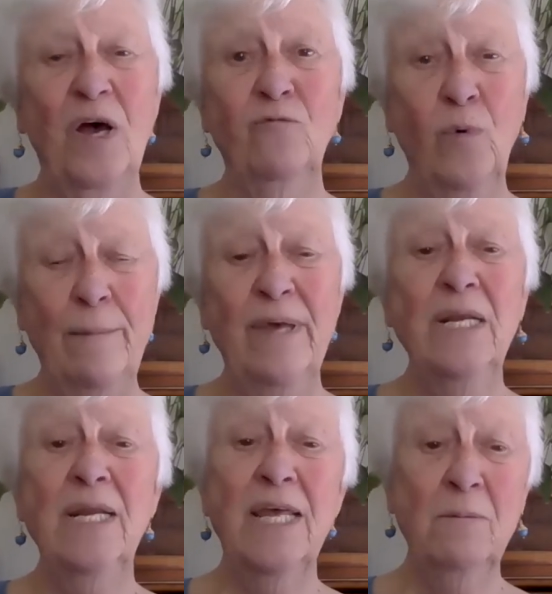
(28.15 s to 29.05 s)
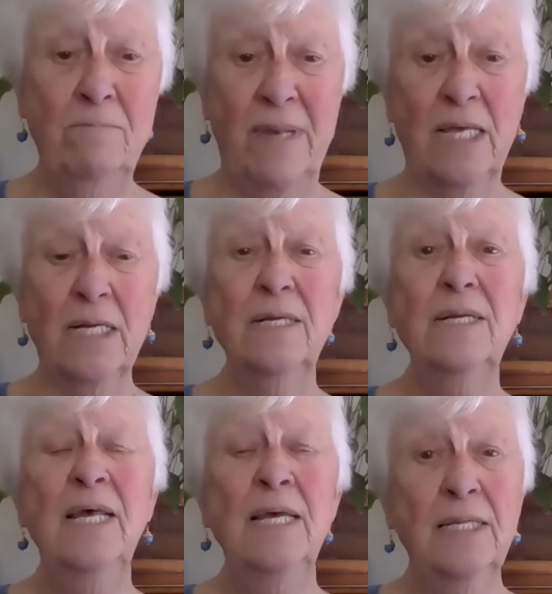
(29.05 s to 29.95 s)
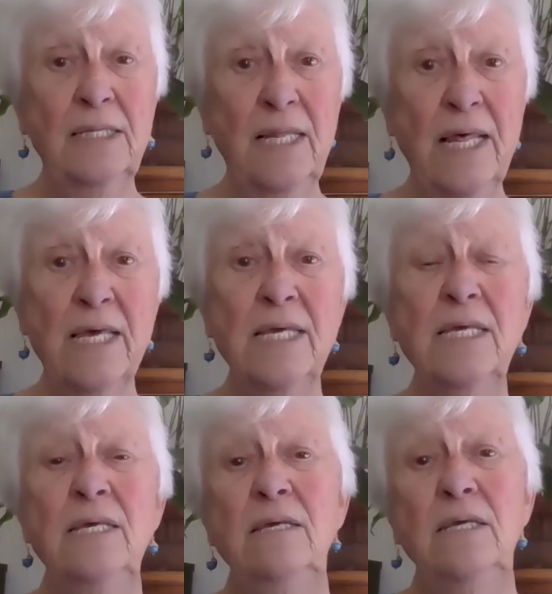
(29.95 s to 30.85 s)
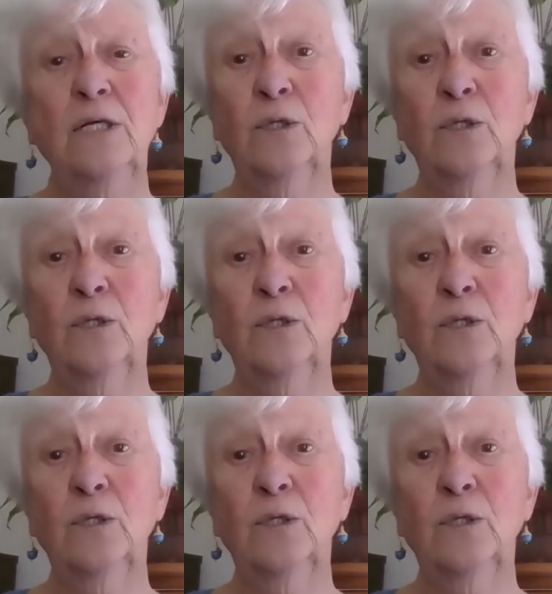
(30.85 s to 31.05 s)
of women and men lay,